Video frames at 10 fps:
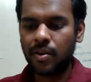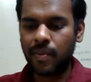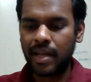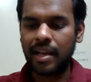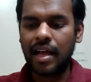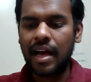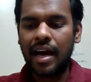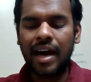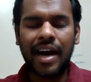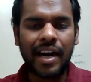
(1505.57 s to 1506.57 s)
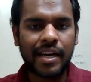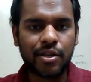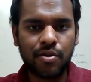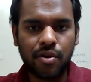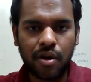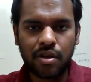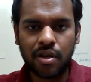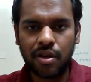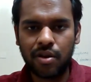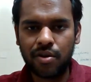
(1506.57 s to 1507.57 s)
Well, I do
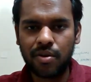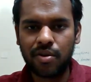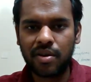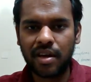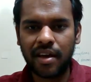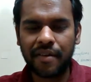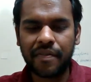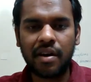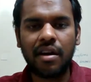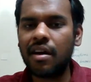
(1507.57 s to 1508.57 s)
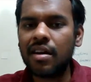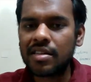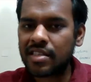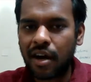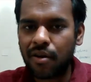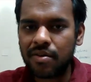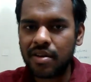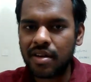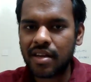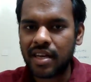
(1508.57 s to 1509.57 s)
not know if
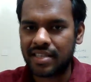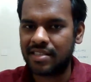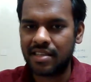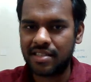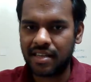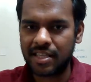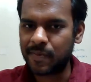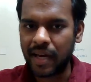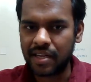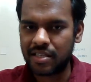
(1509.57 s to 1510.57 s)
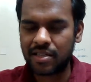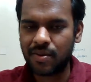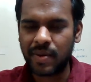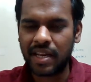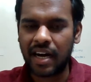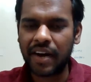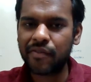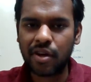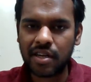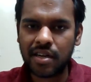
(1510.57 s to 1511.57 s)
sound exists in Spanish. Well, I have
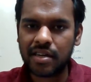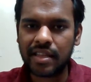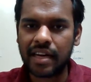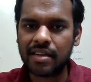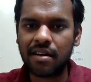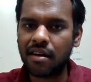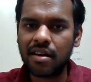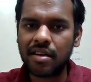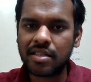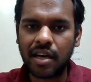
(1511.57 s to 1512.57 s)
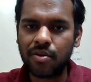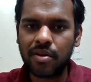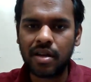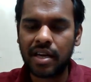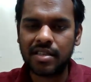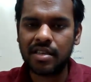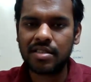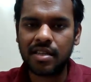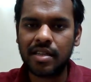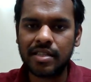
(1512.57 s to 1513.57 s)
not learned that sound
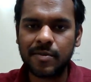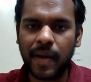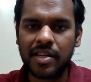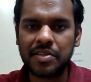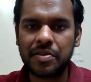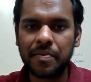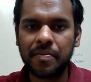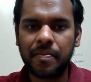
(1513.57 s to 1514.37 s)
exists in Spanish.